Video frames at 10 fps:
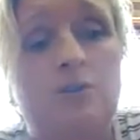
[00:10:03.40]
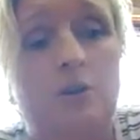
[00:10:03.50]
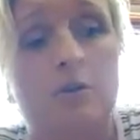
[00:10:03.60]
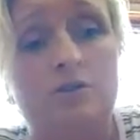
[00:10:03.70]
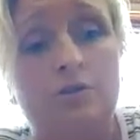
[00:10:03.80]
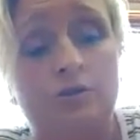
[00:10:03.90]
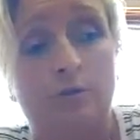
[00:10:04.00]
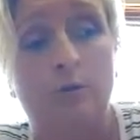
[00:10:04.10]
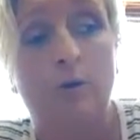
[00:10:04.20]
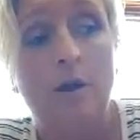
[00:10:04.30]
to go
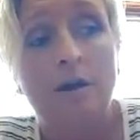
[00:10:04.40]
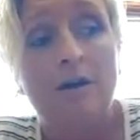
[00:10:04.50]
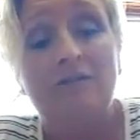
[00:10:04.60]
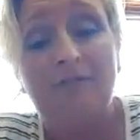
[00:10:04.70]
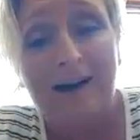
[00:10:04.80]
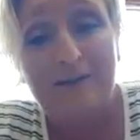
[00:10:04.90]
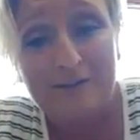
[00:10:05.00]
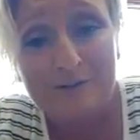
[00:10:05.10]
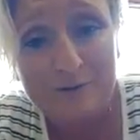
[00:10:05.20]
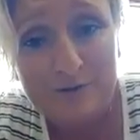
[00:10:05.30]
to 5
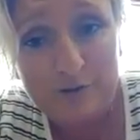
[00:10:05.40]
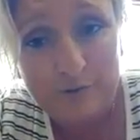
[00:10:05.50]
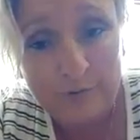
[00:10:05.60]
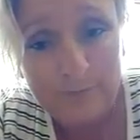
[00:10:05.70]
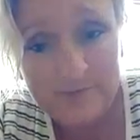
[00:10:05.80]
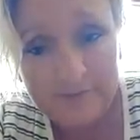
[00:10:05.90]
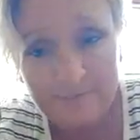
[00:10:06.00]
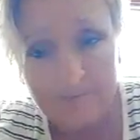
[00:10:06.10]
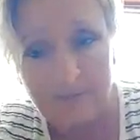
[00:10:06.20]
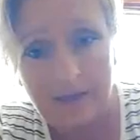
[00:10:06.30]
interest groups,
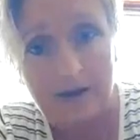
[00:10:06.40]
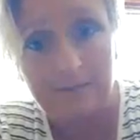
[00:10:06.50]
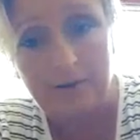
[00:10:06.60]
and I'm going